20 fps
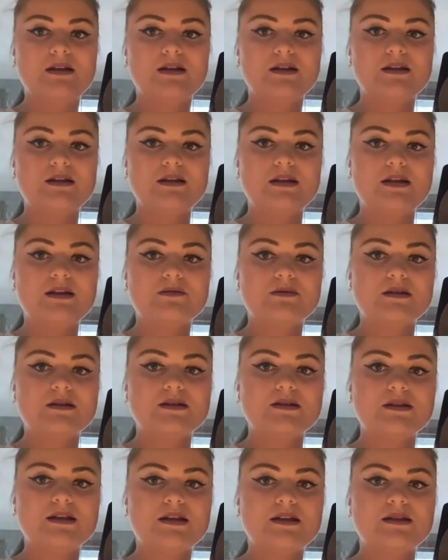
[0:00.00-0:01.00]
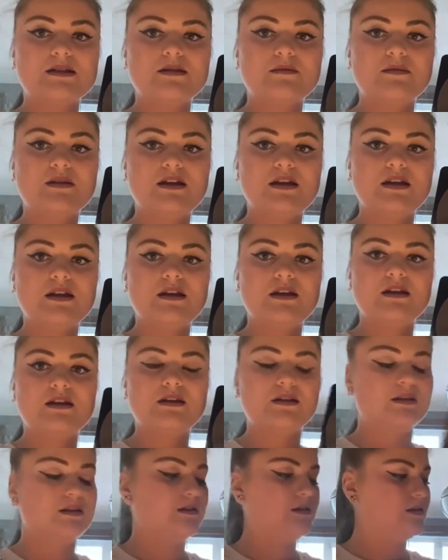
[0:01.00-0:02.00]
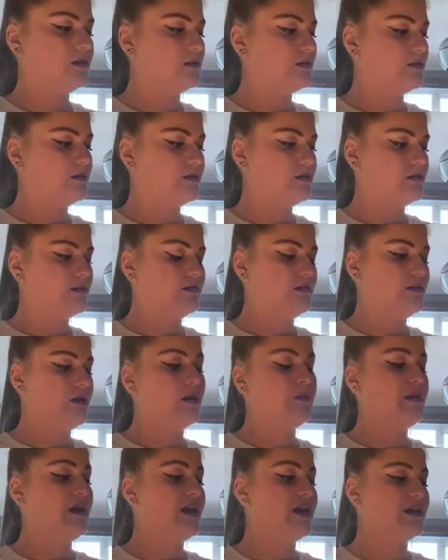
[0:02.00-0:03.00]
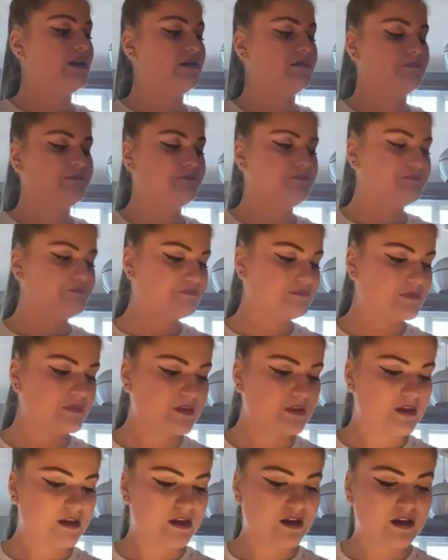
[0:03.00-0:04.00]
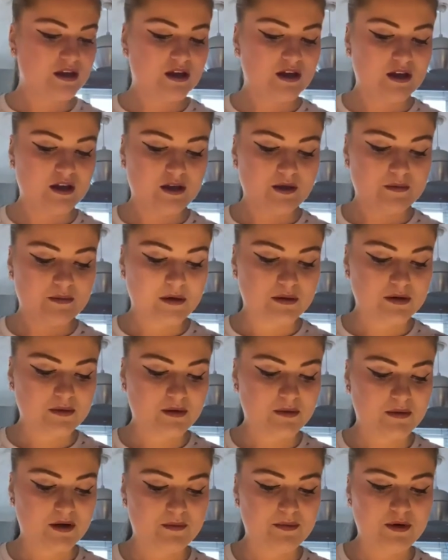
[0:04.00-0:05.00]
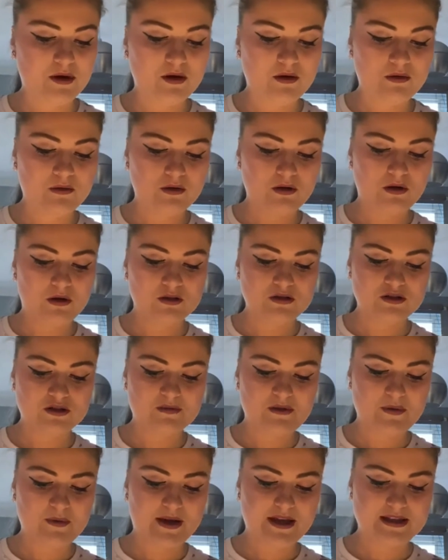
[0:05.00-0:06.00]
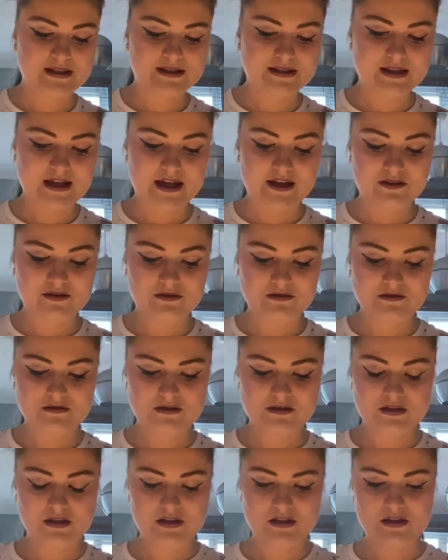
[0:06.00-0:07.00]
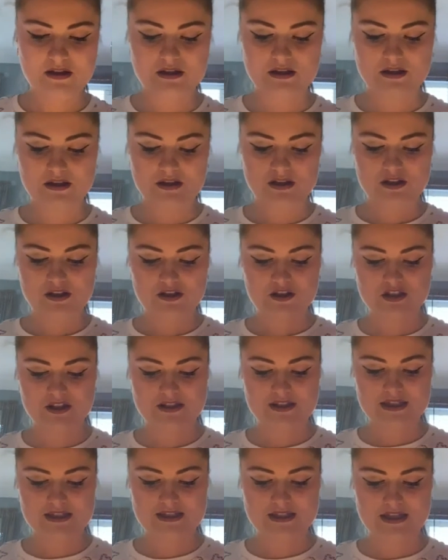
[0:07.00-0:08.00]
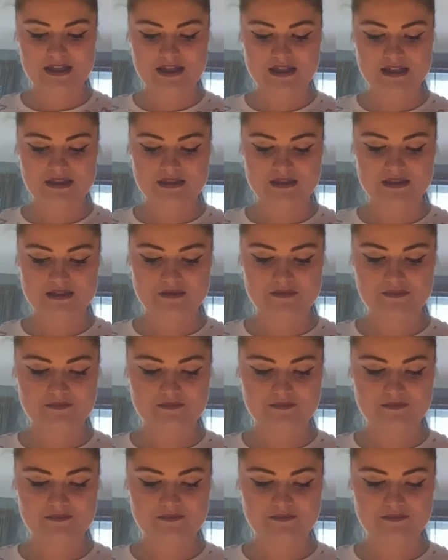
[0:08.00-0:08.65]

These ones tend to be a pain, but I'm gonna put my bowl onto my weighing scales just as it is.